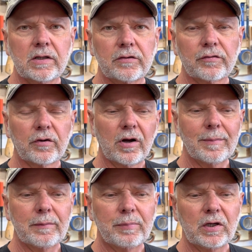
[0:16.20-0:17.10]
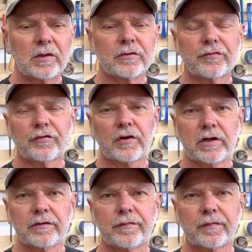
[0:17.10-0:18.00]
So on my peeler
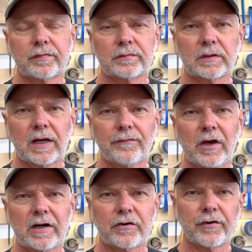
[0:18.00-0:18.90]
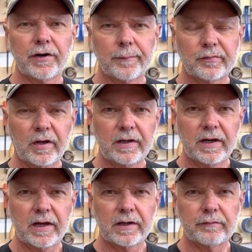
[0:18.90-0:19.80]
skiff, I've got it turned upside
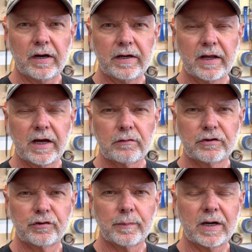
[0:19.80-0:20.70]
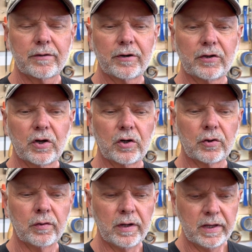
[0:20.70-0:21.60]
down right now, which you might already
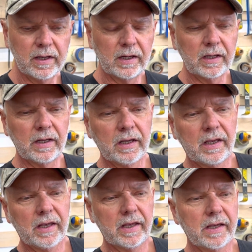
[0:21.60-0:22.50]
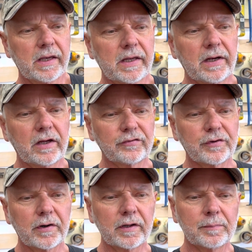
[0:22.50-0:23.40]
know. And I
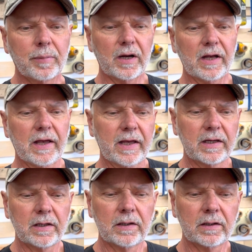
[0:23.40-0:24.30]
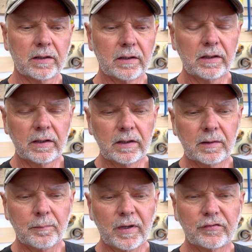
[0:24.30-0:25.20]
started by
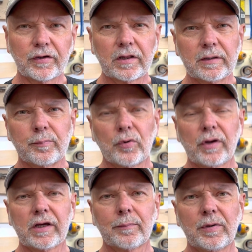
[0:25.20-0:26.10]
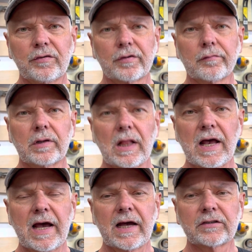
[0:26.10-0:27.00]
basically putting a piece of
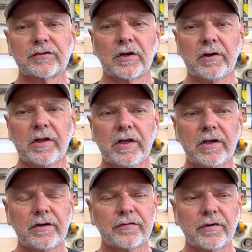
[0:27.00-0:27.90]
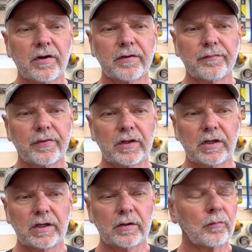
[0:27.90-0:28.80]
glass on each of
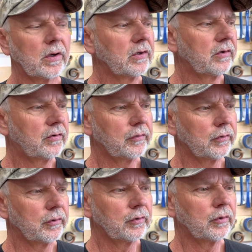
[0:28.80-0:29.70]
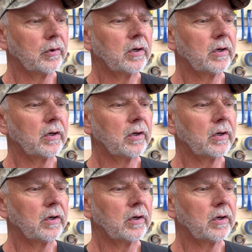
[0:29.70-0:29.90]
the one, two,